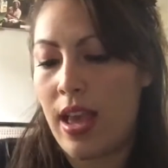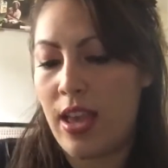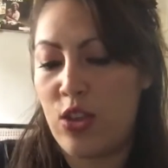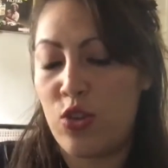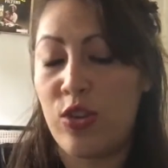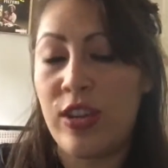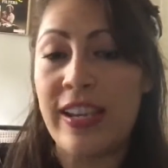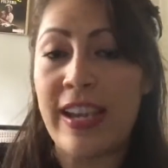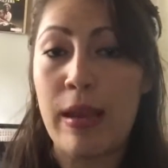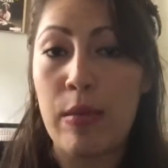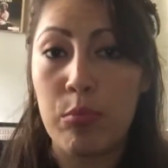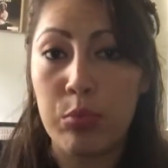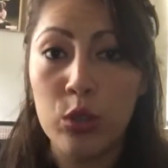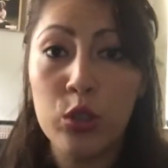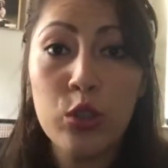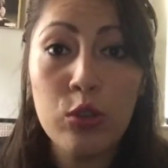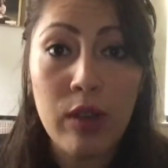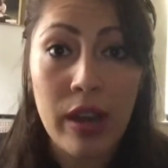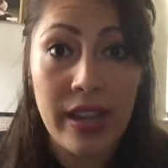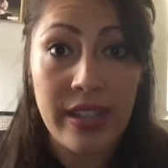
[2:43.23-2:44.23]
You can get
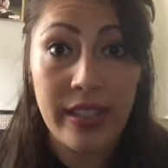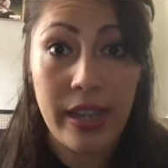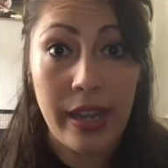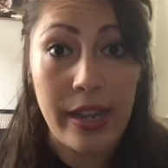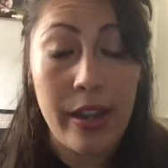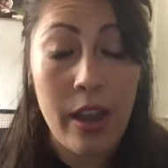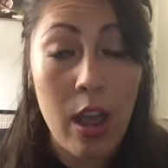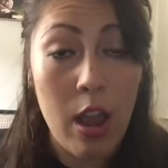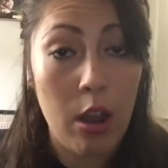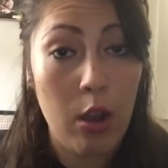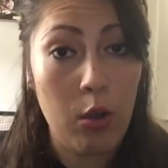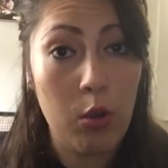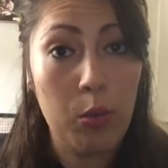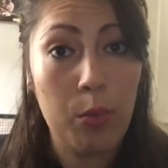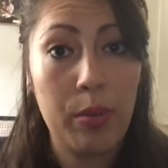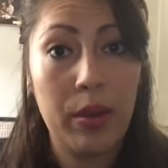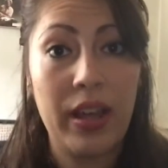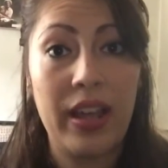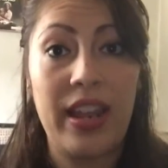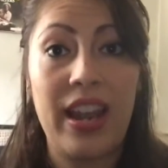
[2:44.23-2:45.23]
Blu-rays, I
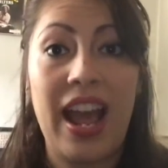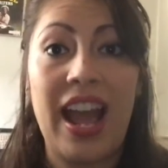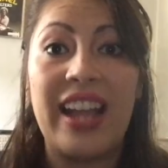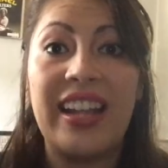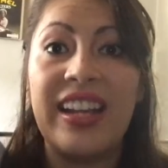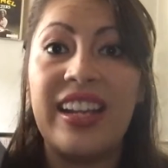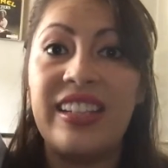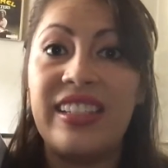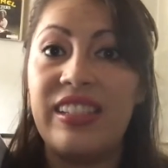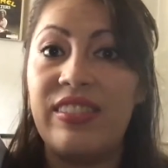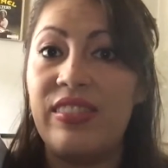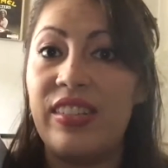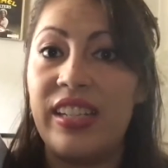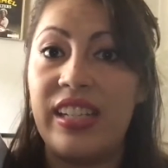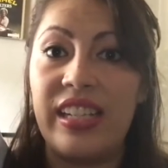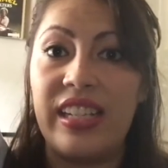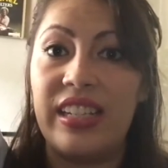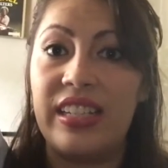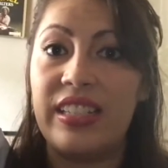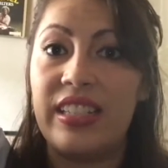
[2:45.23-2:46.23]
know, but I got
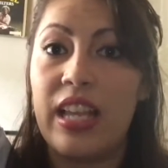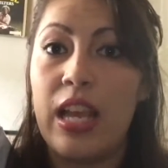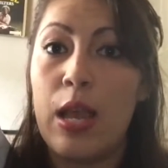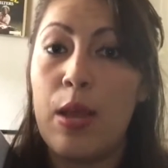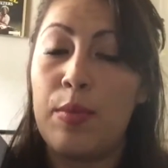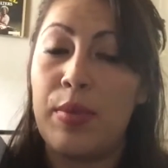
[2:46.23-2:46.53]
DVDs